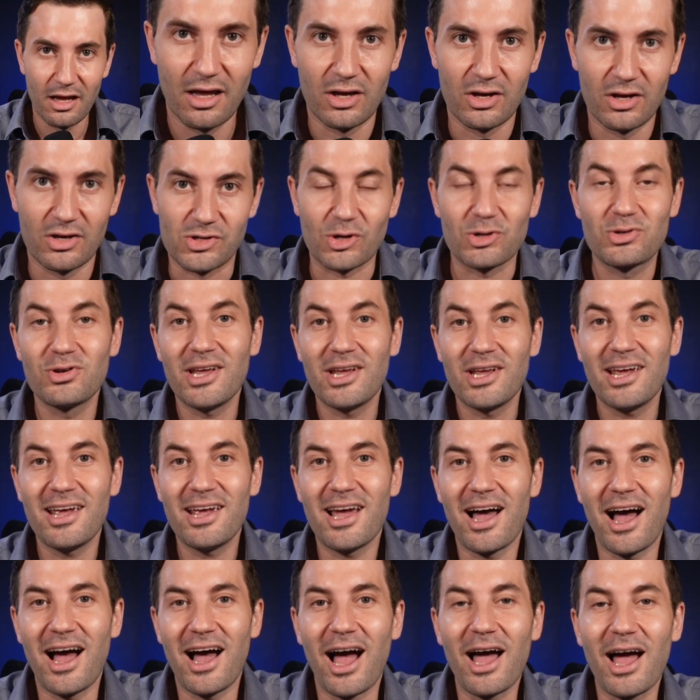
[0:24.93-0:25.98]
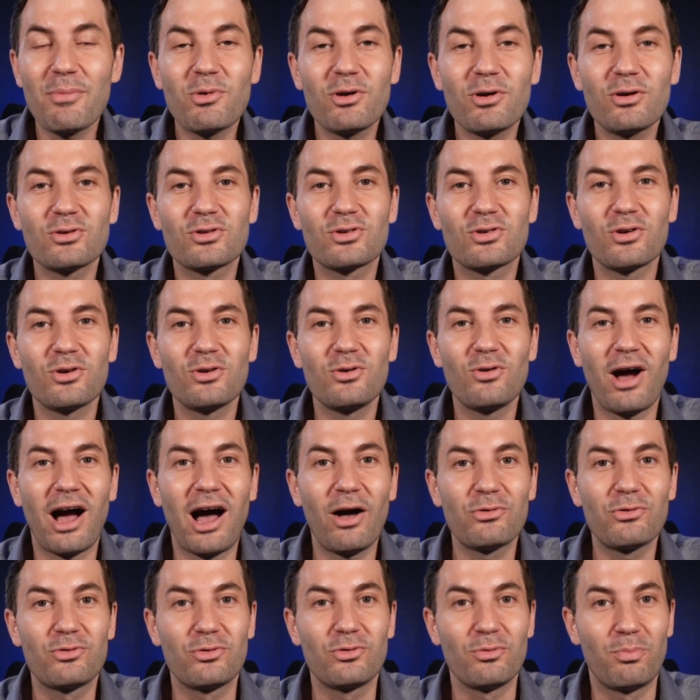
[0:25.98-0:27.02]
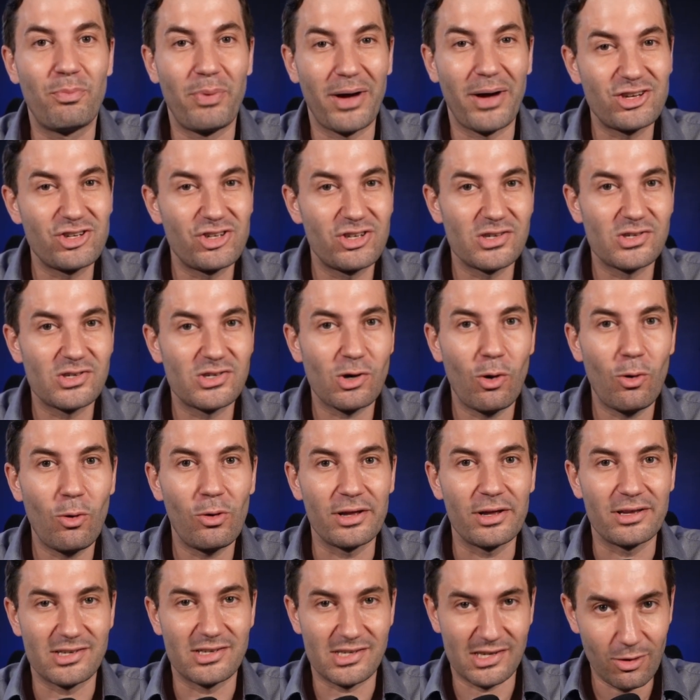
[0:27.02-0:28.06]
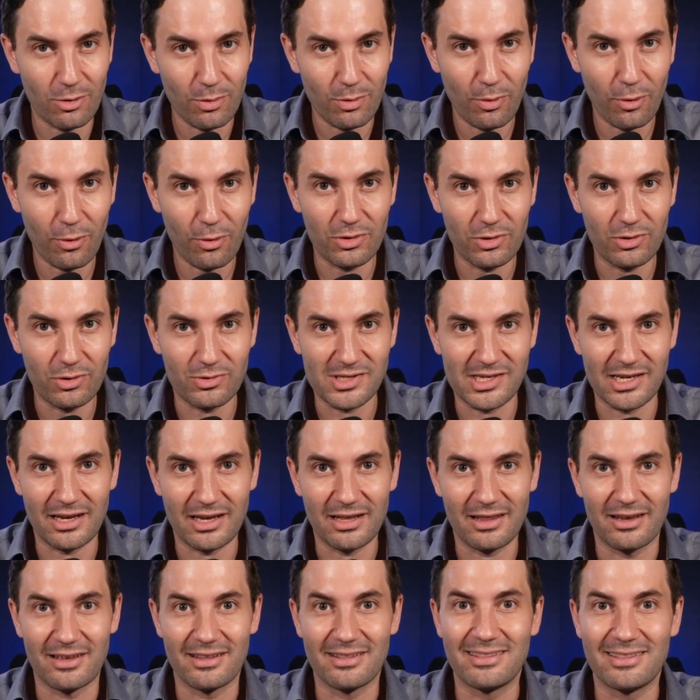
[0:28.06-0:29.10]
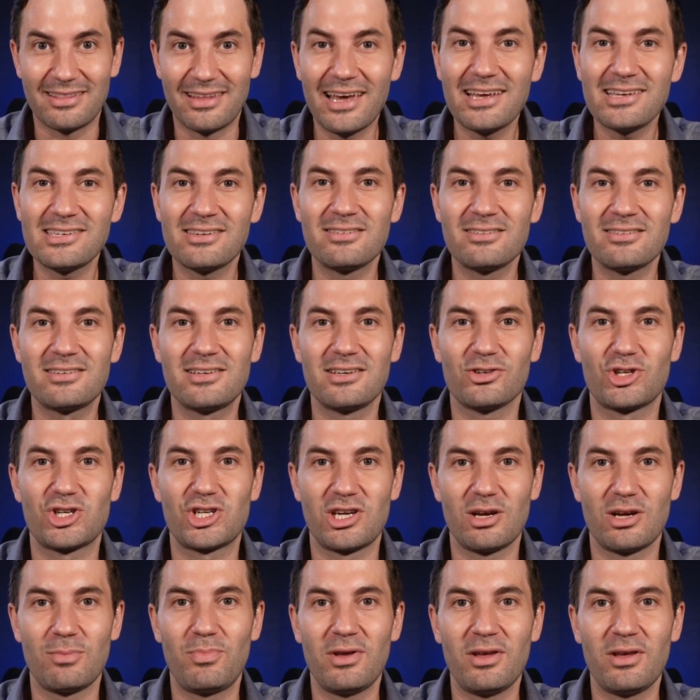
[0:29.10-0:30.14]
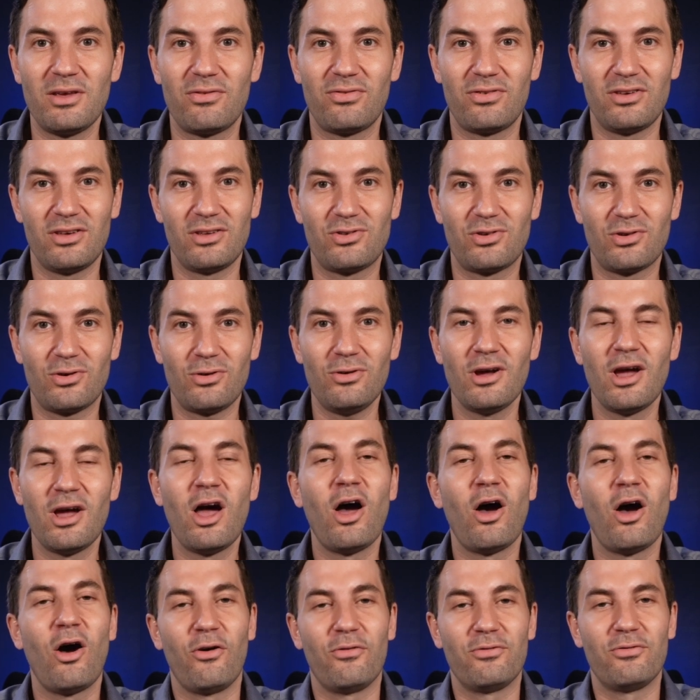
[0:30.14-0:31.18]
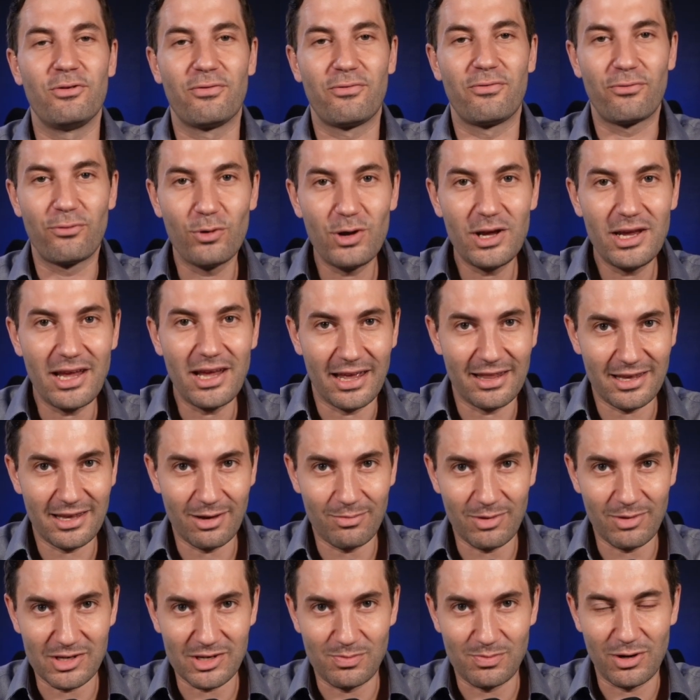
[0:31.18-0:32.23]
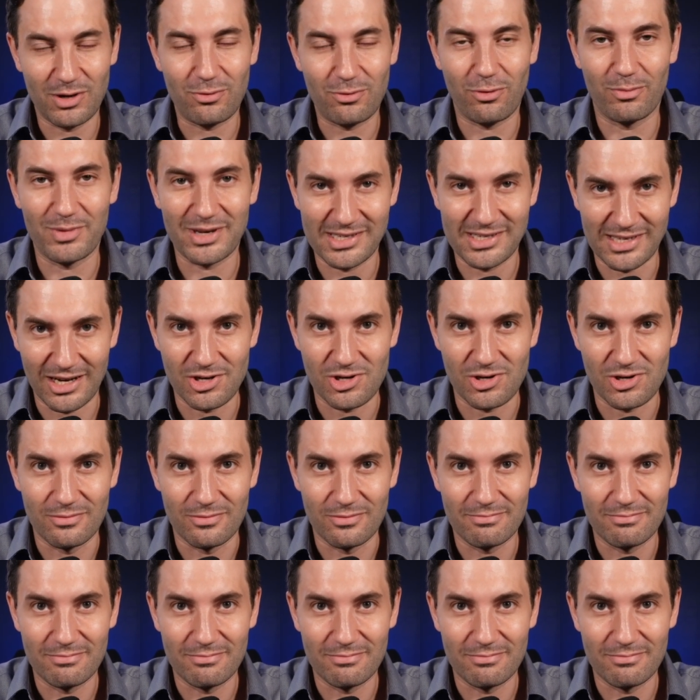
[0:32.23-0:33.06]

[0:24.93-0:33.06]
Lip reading: So today, I'm going to show you how to patch this hole in Sellerboard using the days until shipping feature of the free Endgame XP Chrome extension.